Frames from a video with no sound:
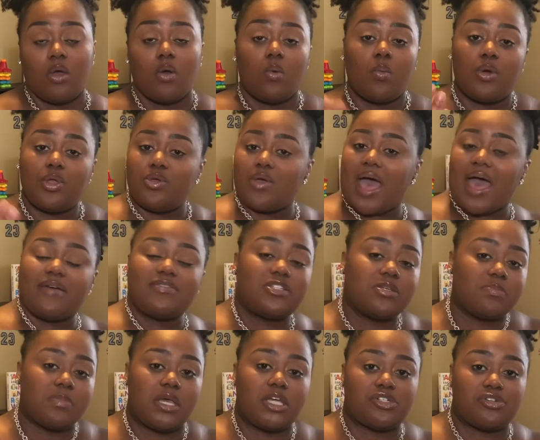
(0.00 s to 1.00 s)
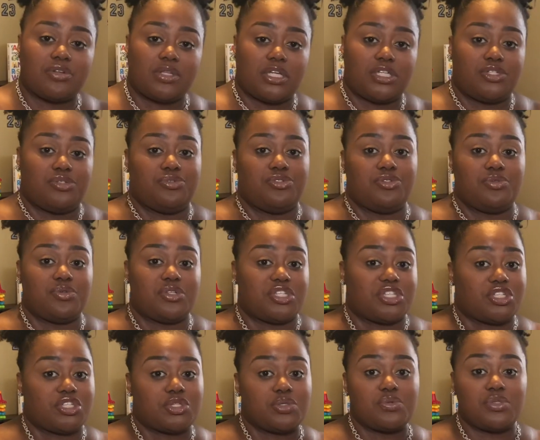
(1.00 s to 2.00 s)
What you have to make sure that you do is
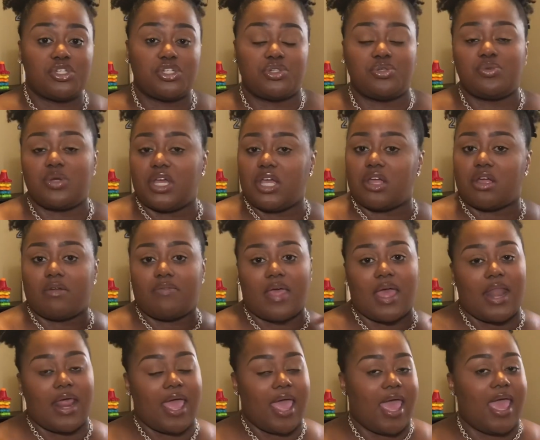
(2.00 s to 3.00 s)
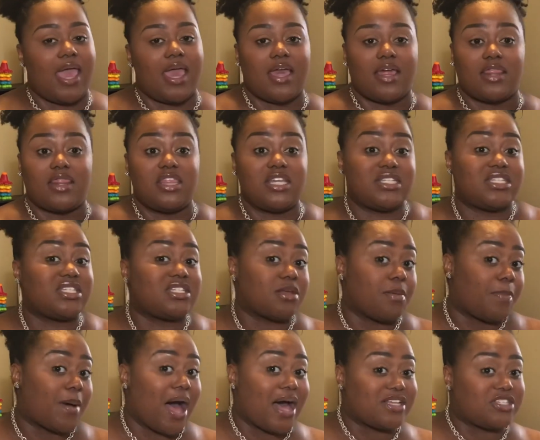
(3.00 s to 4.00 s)
as soon as you hear that, hey, this is a
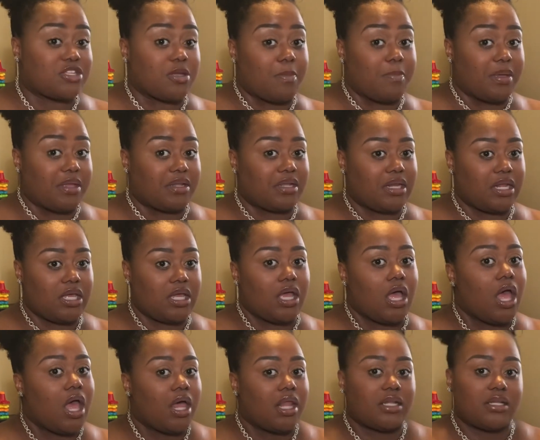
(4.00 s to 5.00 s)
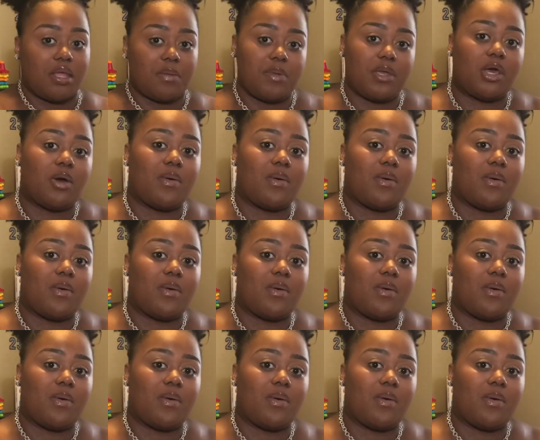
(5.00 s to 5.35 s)
possibility, let me go